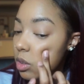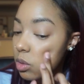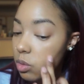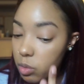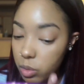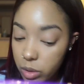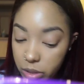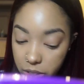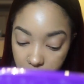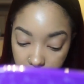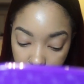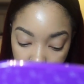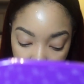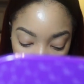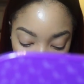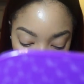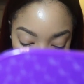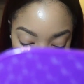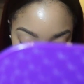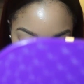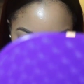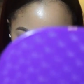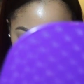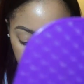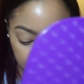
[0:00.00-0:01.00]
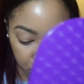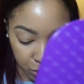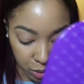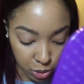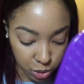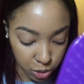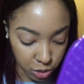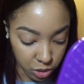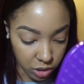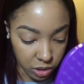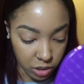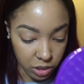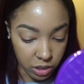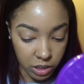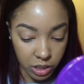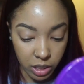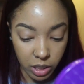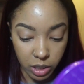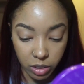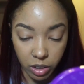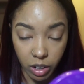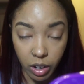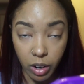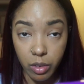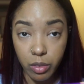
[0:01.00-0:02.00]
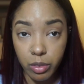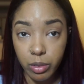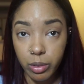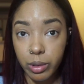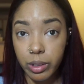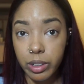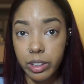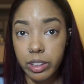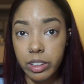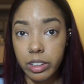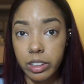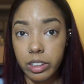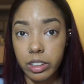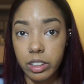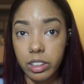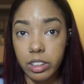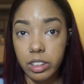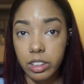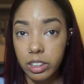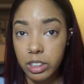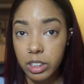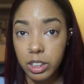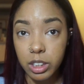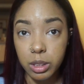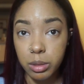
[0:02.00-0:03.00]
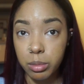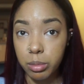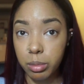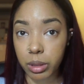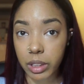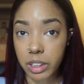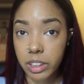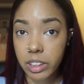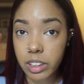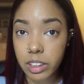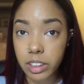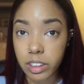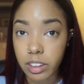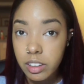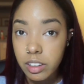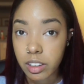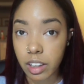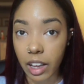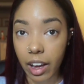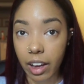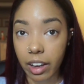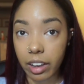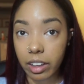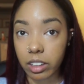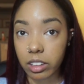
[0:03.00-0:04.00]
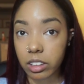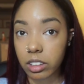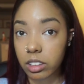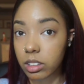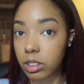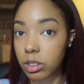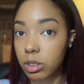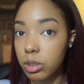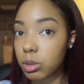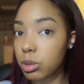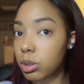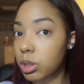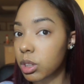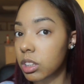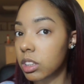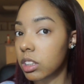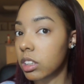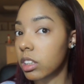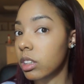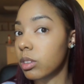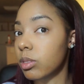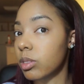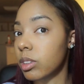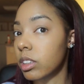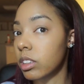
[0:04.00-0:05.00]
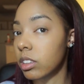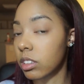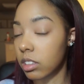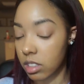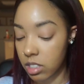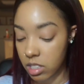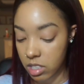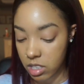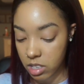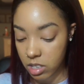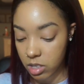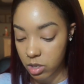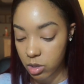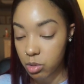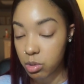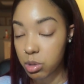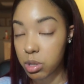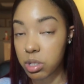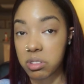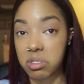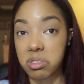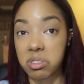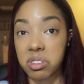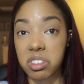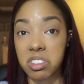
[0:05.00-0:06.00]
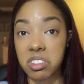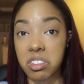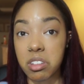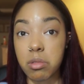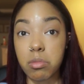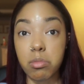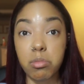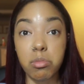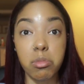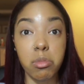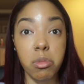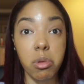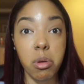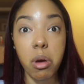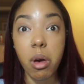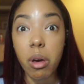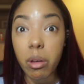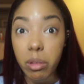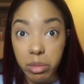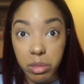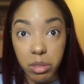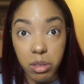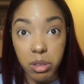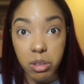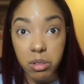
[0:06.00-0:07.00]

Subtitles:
Whenever you put your concealer over it, it should blend like you shouldn't see nothing.